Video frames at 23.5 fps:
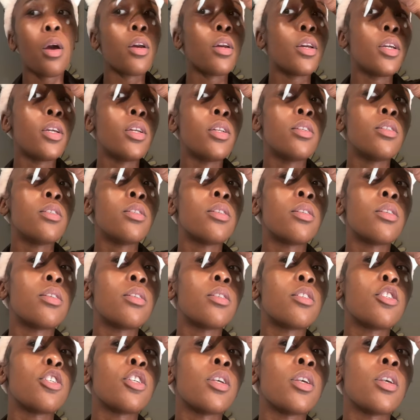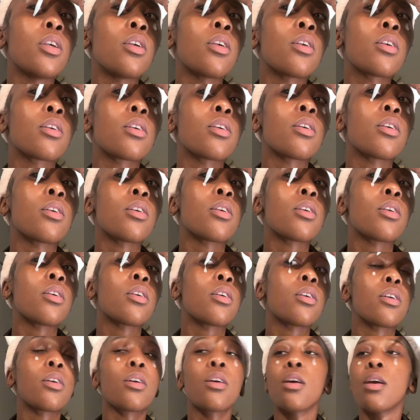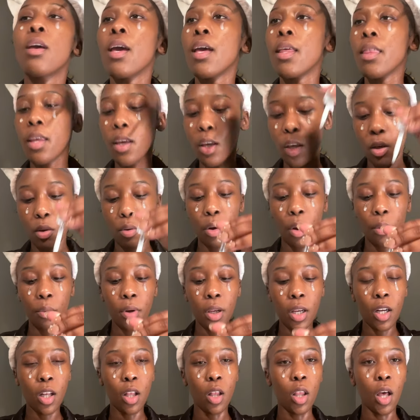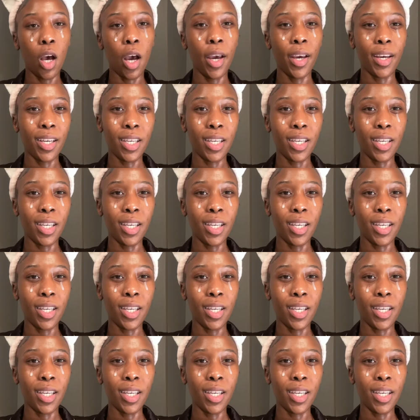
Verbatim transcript: each cheek. And like you don't need a lot